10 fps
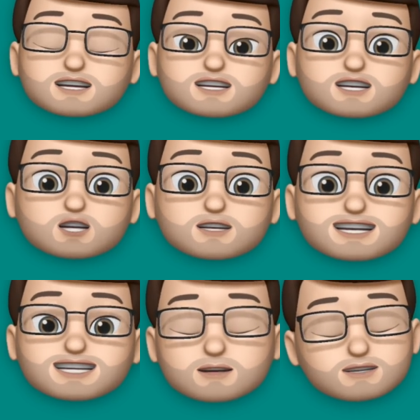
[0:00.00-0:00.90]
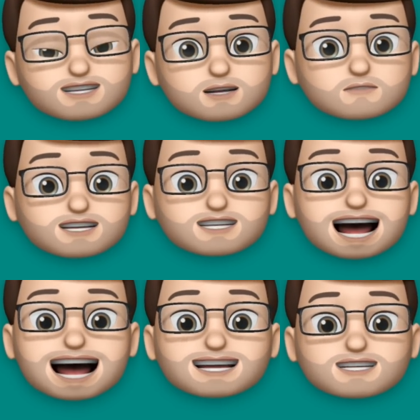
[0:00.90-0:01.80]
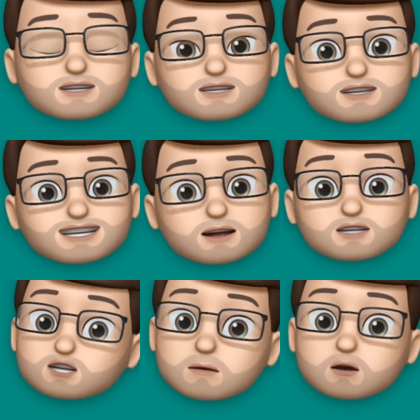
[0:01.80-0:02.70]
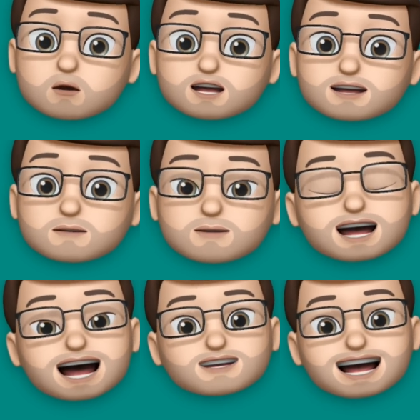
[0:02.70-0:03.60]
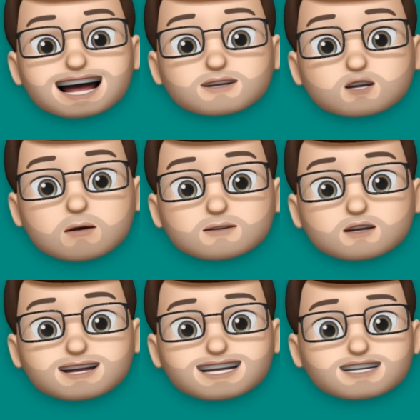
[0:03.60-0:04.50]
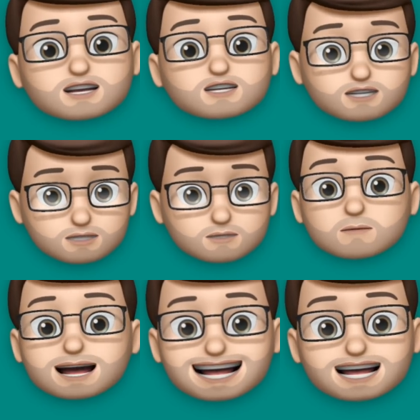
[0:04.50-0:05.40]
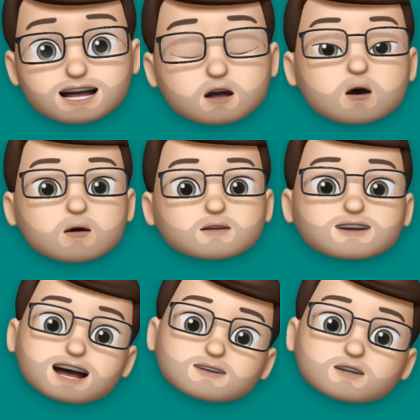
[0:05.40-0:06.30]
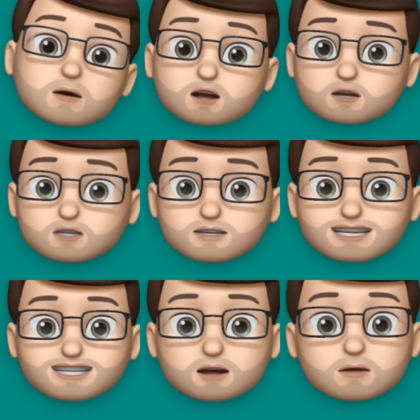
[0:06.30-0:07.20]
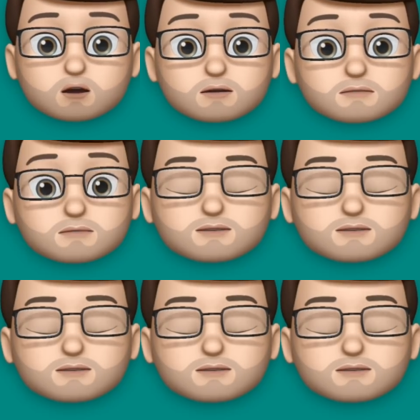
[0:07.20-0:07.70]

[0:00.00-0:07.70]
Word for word: To do this, I'm just going to press the X on the video in the top corner, and then I have the option of ending that just for me, or for everyone on the FaceTime call.